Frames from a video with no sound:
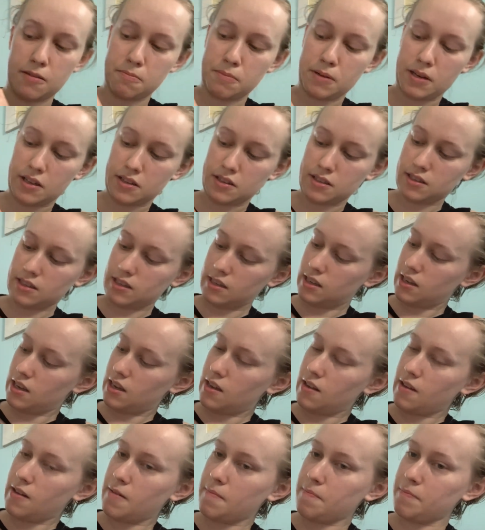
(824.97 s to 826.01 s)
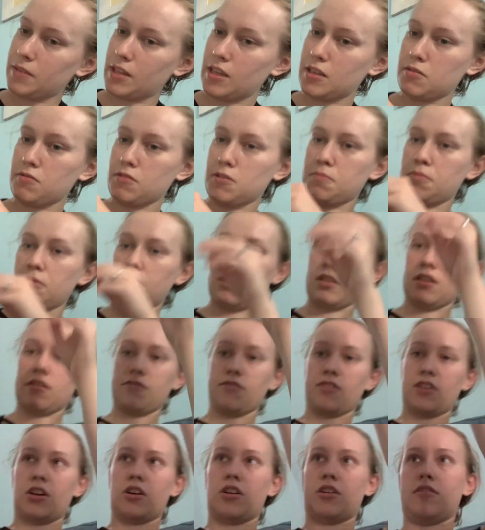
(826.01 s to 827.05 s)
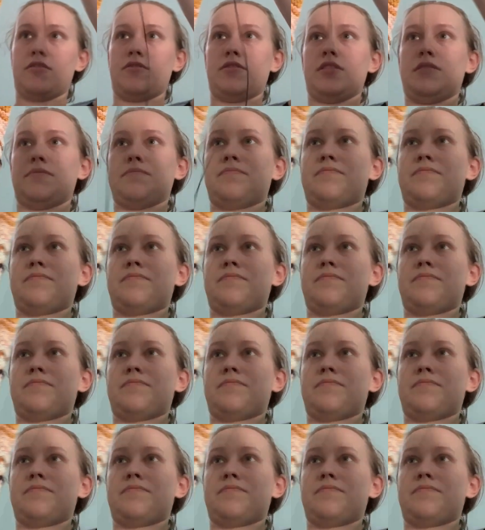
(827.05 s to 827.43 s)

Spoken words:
but this was pretty involved.